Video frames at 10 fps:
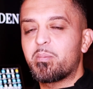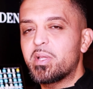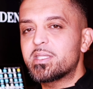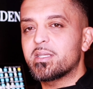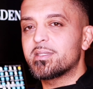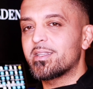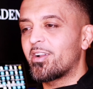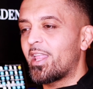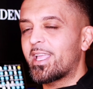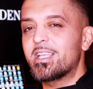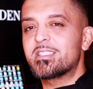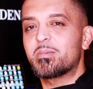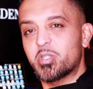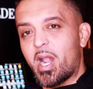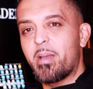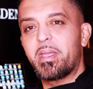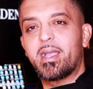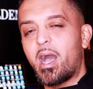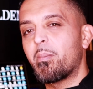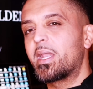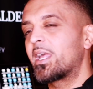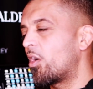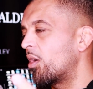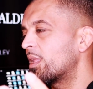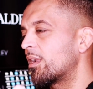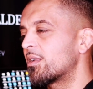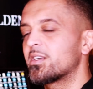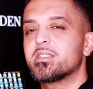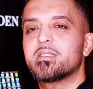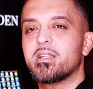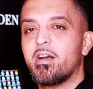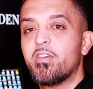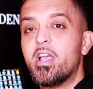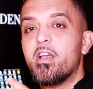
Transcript: please consider liking, subscribing, commenting, all that other good stuff.